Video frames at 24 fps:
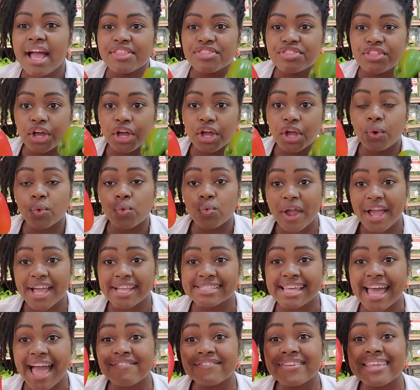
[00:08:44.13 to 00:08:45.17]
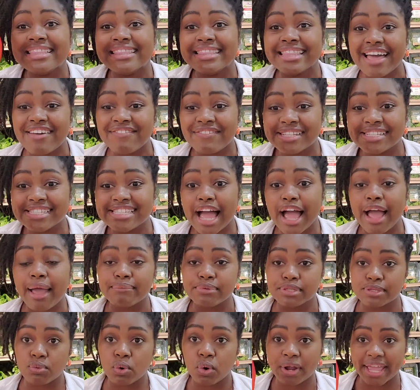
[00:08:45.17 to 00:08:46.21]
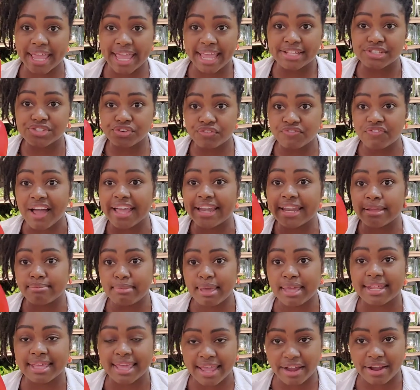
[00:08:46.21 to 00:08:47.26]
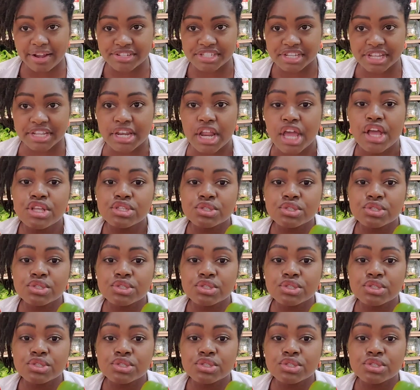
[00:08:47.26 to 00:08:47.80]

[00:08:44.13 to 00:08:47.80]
The reds have 11 times more cancer-fighting beta-carotene.